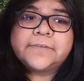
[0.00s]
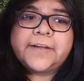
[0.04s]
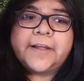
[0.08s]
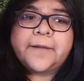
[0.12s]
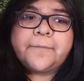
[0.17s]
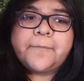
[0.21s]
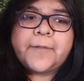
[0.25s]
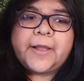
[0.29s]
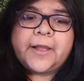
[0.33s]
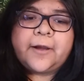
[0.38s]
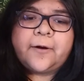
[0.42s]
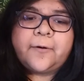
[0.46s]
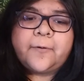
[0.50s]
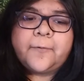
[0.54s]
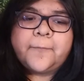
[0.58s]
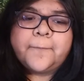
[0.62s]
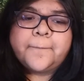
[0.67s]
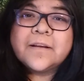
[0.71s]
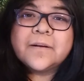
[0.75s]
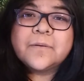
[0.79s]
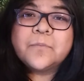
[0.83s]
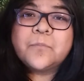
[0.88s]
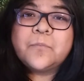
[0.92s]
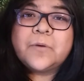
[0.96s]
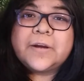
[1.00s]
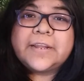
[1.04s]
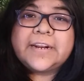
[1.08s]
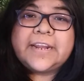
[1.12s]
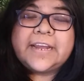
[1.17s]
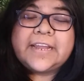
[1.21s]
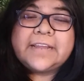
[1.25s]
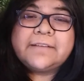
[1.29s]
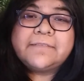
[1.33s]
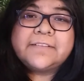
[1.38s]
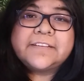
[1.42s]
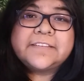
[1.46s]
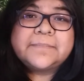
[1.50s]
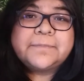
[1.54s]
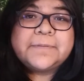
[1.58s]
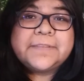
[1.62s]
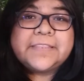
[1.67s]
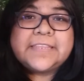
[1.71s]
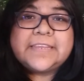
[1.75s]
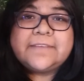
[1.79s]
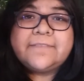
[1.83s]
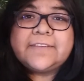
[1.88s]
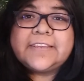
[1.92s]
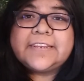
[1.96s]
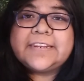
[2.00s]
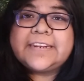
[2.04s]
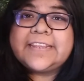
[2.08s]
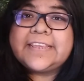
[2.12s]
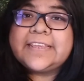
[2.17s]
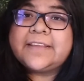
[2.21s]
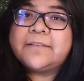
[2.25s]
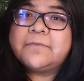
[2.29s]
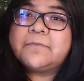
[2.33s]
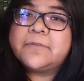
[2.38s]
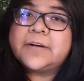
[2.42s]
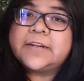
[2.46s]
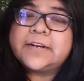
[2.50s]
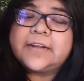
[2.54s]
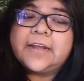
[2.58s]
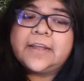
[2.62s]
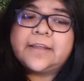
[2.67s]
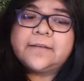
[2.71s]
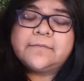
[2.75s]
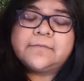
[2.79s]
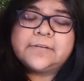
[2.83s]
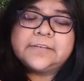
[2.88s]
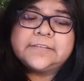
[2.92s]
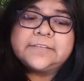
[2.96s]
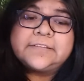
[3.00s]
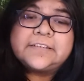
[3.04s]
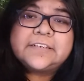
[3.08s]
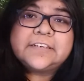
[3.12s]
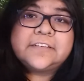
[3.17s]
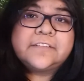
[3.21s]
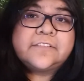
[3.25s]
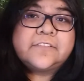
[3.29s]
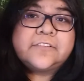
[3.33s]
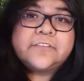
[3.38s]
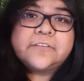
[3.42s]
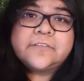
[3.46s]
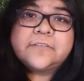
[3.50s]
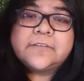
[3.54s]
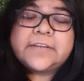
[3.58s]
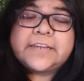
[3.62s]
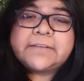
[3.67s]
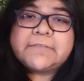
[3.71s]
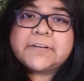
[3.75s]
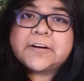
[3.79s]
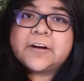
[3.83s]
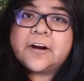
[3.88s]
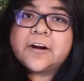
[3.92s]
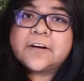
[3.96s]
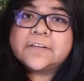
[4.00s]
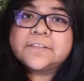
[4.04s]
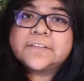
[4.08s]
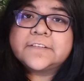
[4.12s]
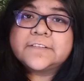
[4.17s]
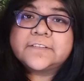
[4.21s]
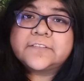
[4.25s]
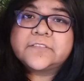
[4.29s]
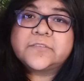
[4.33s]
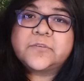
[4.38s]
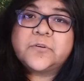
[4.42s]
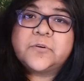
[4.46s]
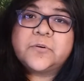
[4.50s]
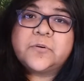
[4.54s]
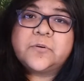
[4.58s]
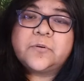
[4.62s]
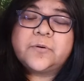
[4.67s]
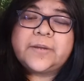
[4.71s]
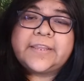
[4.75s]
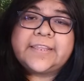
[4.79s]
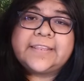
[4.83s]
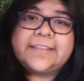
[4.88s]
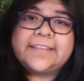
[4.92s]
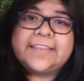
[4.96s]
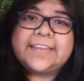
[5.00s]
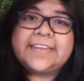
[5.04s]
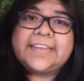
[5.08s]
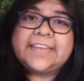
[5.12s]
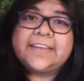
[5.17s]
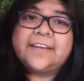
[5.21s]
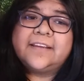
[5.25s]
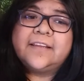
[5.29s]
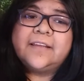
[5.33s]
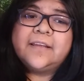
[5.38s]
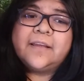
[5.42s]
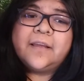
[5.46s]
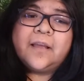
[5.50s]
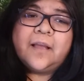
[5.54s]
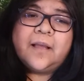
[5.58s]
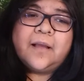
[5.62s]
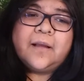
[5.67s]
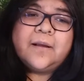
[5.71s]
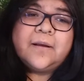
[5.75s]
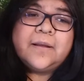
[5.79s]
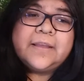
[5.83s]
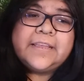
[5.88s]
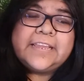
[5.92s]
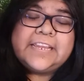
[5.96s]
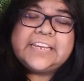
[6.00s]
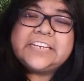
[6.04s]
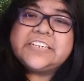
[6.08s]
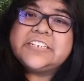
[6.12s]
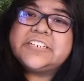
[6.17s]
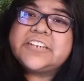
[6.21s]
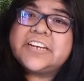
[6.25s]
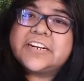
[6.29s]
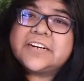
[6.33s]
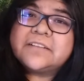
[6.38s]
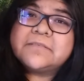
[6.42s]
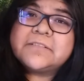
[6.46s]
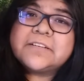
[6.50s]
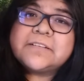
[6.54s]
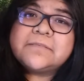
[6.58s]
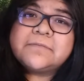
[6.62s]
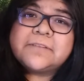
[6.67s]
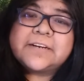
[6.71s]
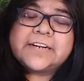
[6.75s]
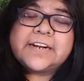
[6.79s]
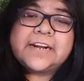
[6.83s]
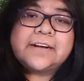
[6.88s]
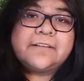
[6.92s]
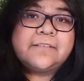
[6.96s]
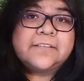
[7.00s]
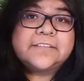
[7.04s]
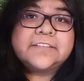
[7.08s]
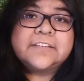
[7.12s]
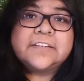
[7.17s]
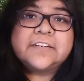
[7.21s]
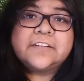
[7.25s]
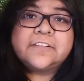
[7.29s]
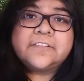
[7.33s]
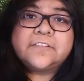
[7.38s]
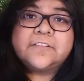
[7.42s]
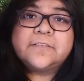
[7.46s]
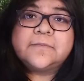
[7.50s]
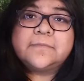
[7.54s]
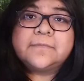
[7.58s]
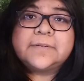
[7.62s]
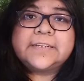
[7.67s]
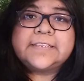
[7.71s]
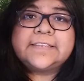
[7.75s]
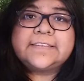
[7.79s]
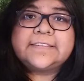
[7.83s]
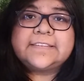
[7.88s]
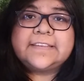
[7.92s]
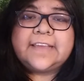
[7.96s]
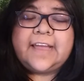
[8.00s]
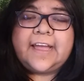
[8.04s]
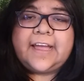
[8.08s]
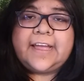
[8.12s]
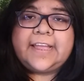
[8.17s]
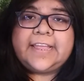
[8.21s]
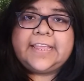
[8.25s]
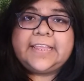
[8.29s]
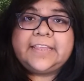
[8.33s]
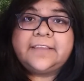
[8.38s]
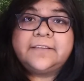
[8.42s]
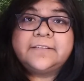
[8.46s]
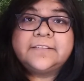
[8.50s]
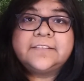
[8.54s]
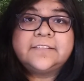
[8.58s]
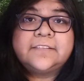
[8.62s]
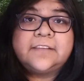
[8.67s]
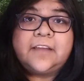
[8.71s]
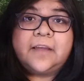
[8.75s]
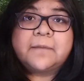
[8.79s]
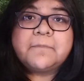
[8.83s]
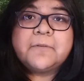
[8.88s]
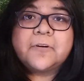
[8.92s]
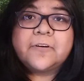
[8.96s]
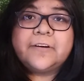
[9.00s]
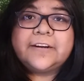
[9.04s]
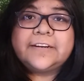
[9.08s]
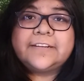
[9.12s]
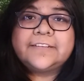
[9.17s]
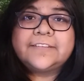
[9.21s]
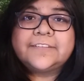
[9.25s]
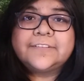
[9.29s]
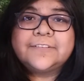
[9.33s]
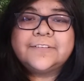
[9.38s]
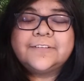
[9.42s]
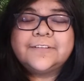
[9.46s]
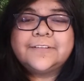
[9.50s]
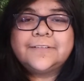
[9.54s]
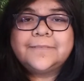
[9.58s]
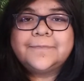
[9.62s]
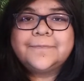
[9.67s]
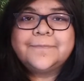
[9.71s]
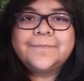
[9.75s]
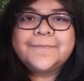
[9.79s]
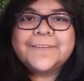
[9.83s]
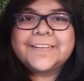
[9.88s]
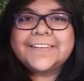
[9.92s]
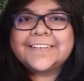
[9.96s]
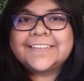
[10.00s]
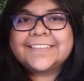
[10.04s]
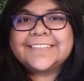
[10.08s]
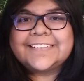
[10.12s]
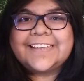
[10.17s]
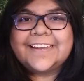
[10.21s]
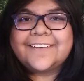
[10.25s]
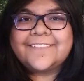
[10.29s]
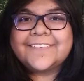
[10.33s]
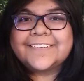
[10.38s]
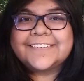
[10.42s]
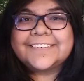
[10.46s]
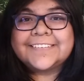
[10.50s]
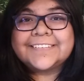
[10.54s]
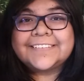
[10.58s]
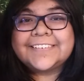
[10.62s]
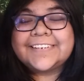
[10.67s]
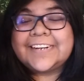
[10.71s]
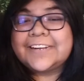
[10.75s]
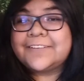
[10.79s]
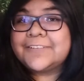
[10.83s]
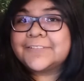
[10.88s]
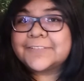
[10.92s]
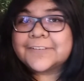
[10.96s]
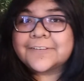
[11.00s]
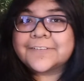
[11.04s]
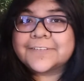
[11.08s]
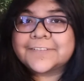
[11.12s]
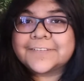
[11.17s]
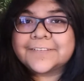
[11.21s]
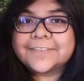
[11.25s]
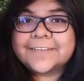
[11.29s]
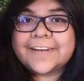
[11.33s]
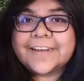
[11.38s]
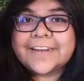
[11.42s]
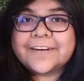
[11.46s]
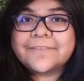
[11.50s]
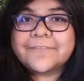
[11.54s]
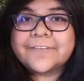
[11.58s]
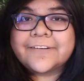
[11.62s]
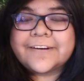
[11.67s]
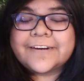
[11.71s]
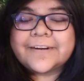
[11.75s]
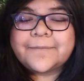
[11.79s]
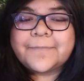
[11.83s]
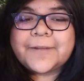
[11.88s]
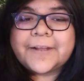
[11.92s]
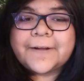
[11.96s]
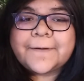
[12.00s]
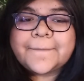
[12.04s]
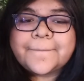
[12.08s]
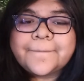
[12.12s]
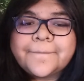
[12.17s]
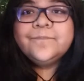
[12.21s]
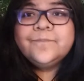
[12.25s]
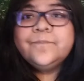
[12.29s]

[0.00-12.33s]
about what I was believing in, what I was going to do in regards to school, and like in general what I was going to do once I stopped going to school, because that was something I was also kind of worried about.